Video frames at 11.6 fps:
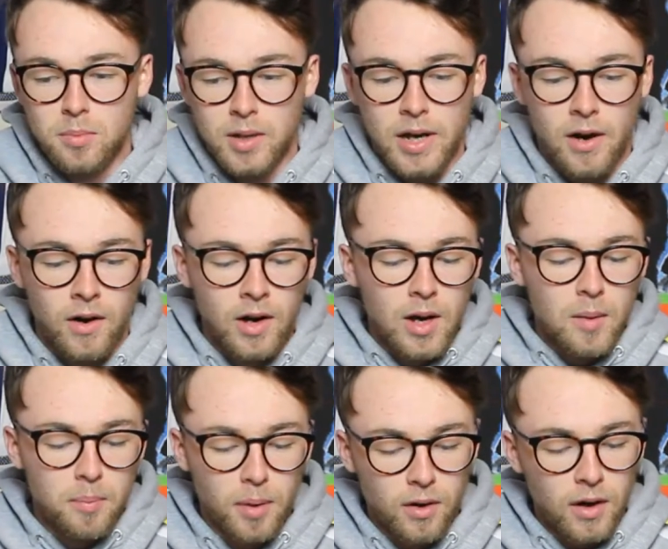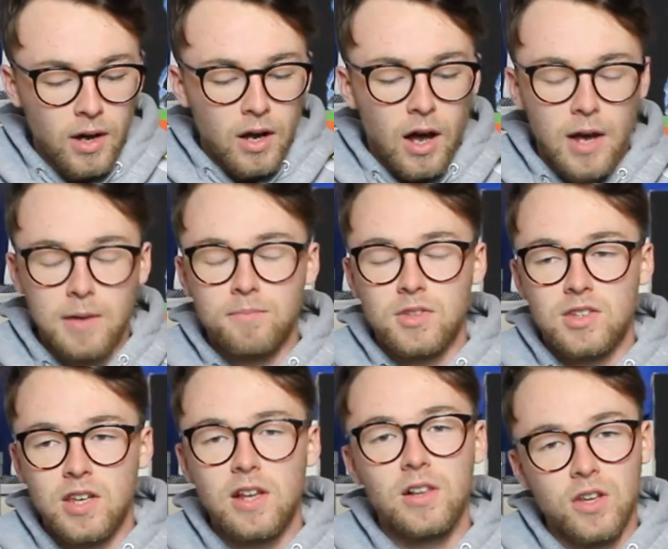the player. But I'm
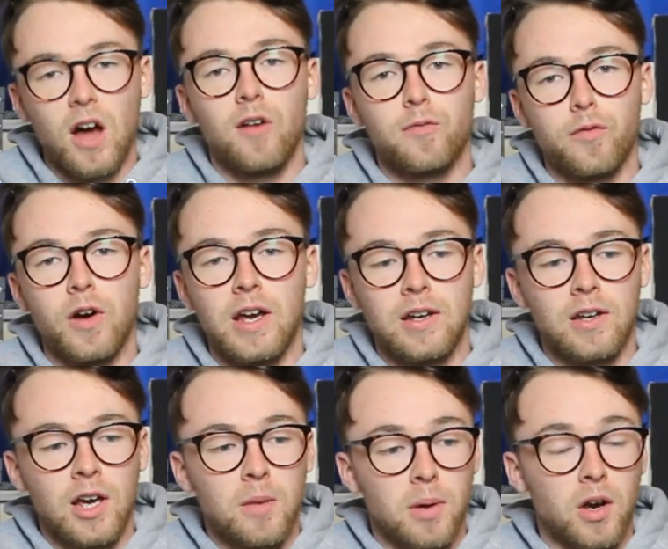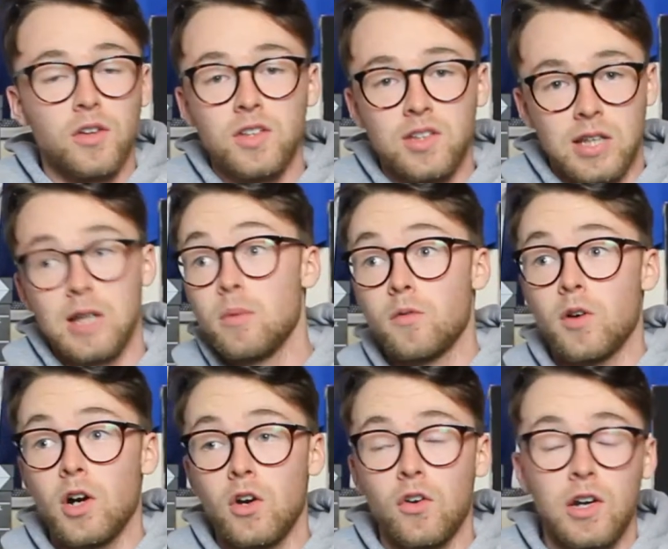still not afraid, because he's Timo
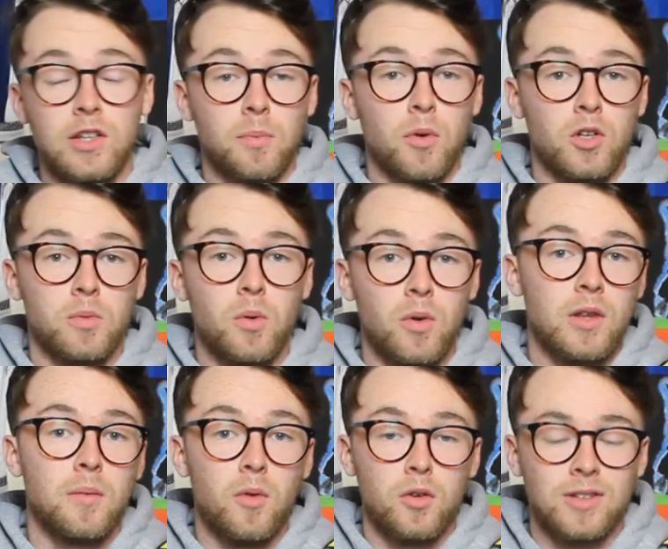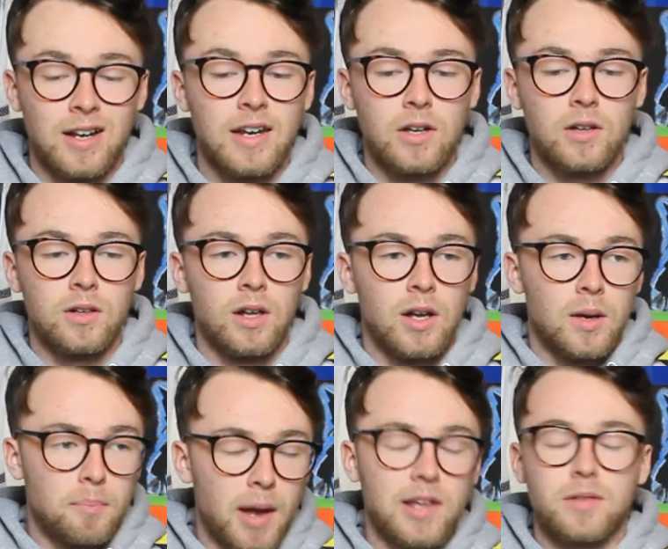Werner and he's supposed to be one of the most clinical,
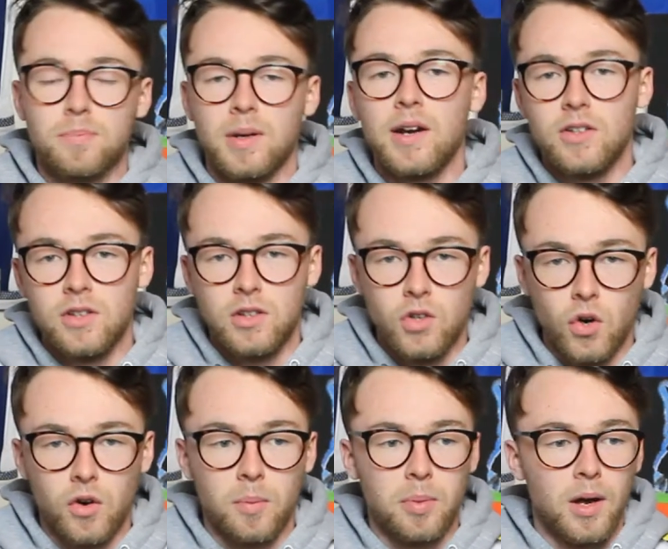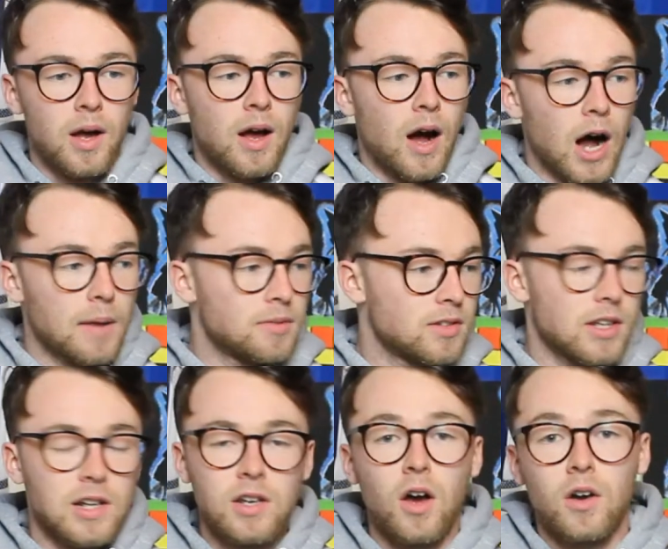best players in Europe, I'm
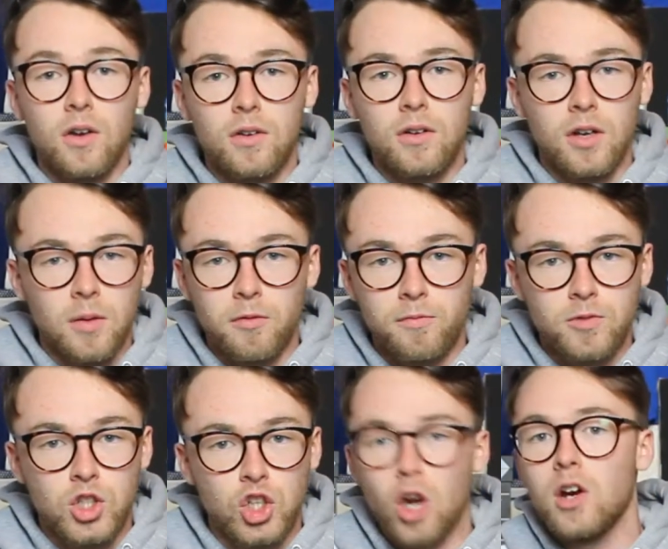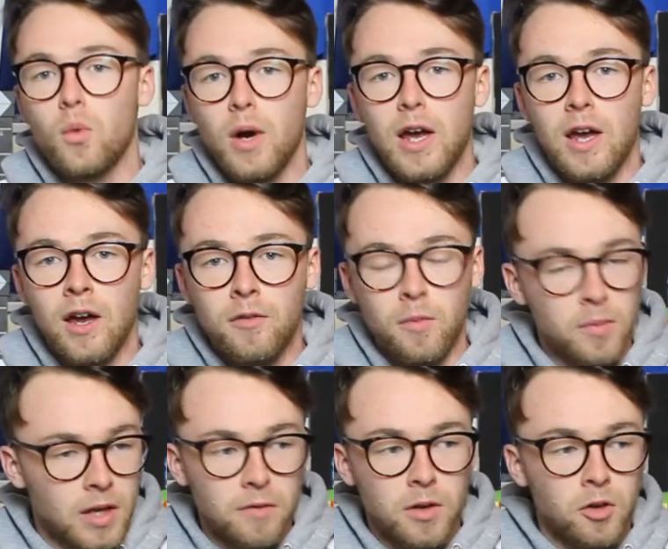still not going to shy away
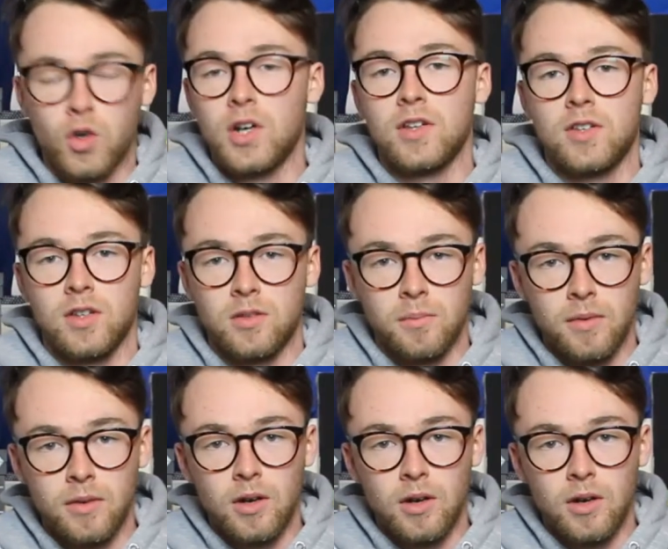from giving him criticism